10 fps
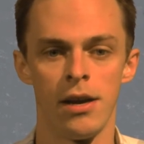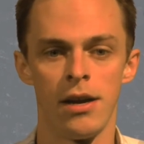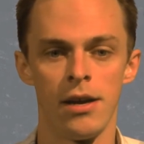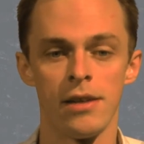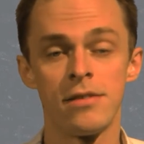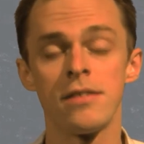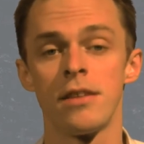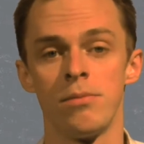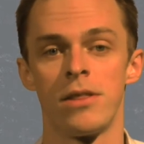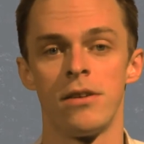uh, assist
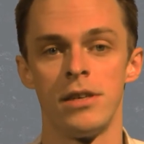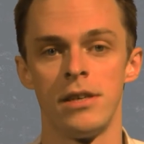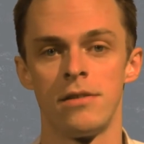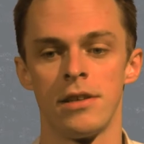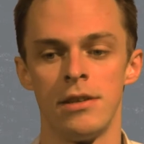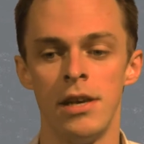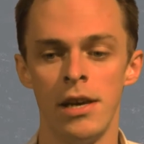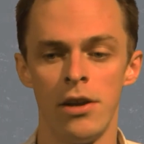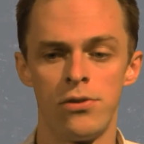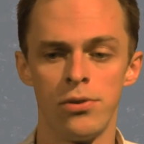them with their needs and
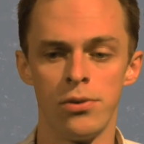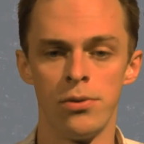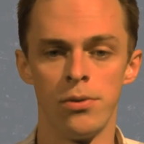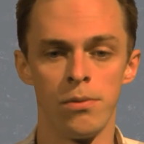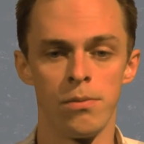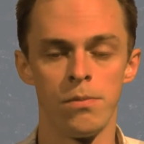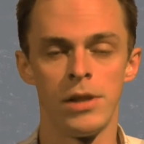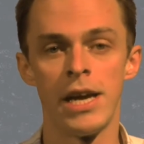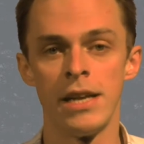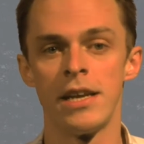to
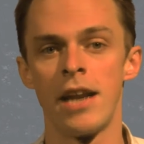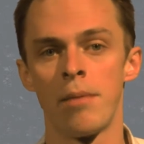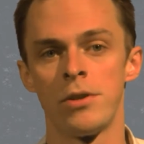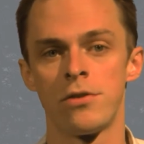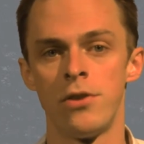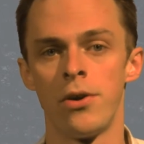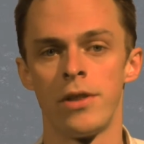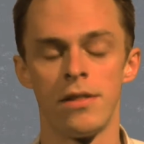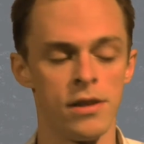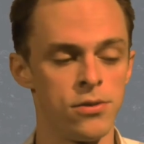let Indianapolis know
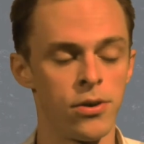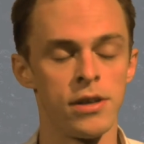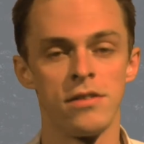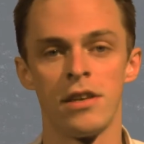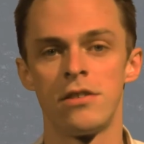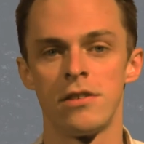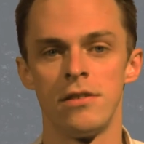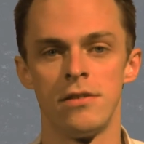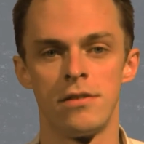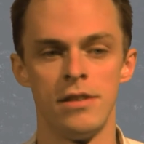that these
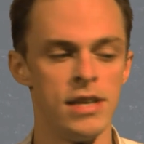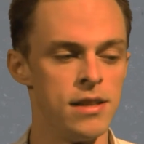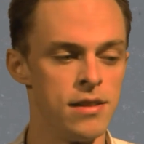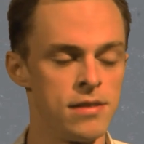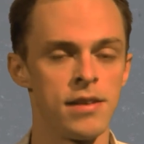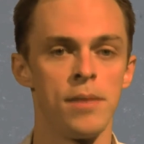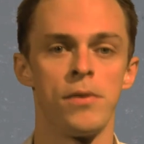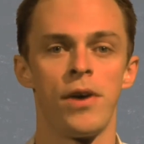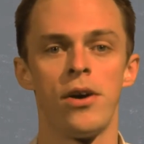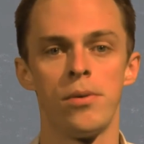organizations need this type
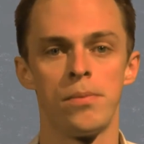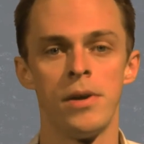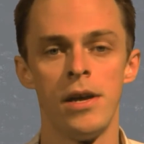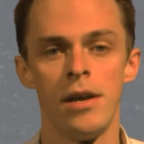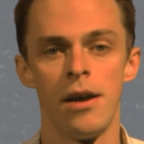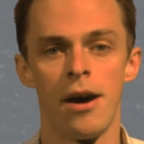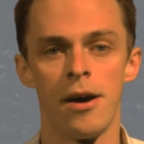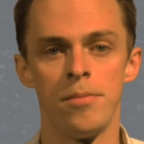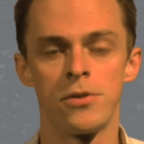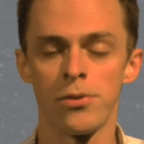of help.
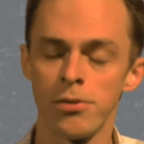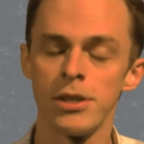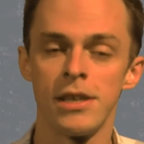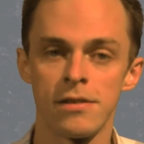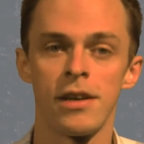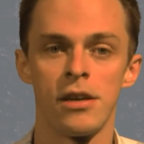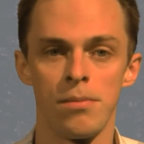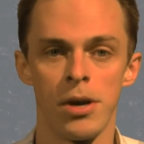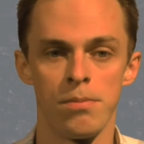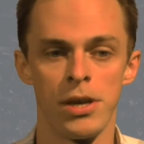Um, so we're really excited
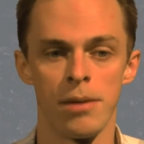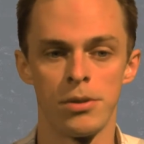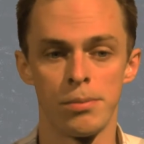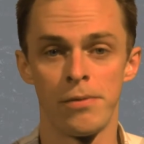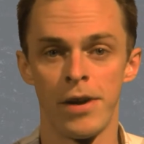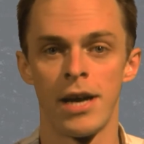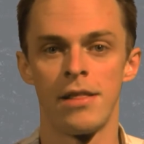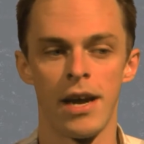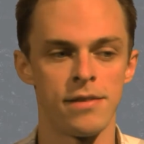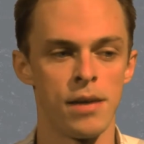about being able to
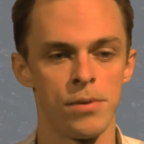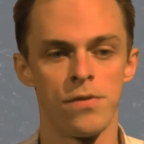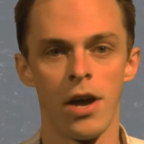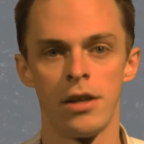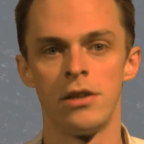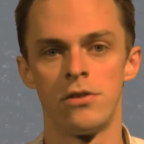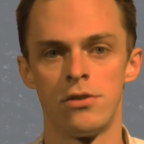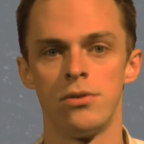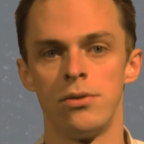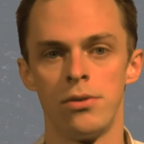provide that type of knowledge
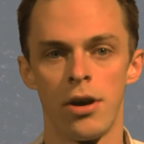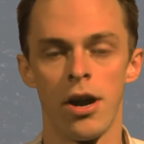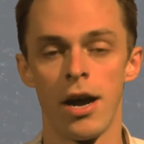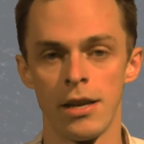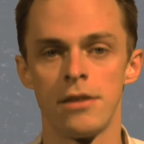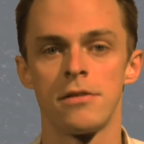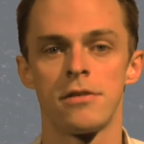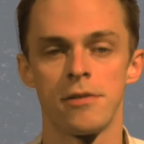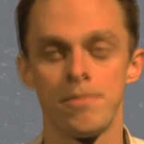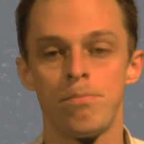to our
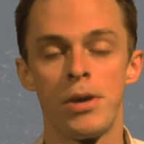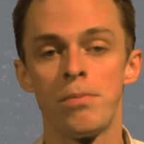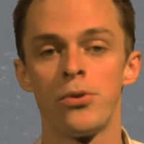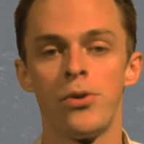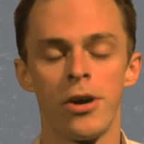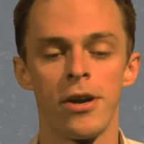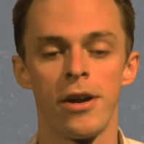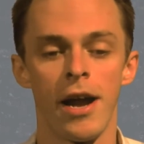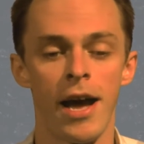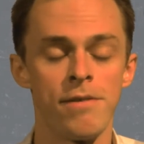audience. People who
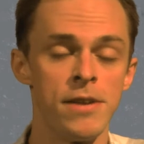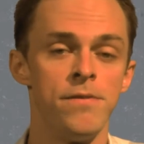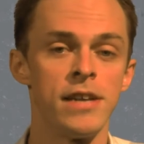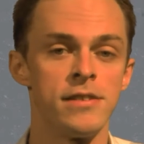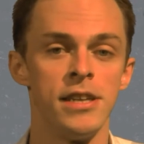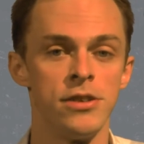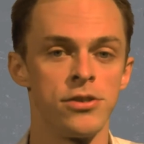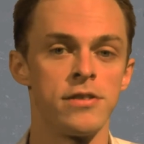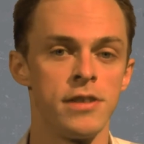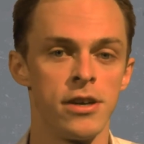are, have invested
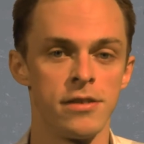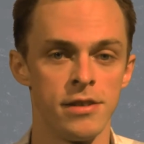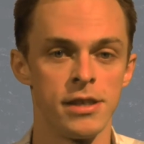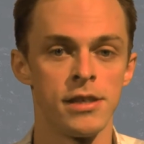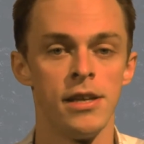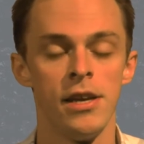interests in our city.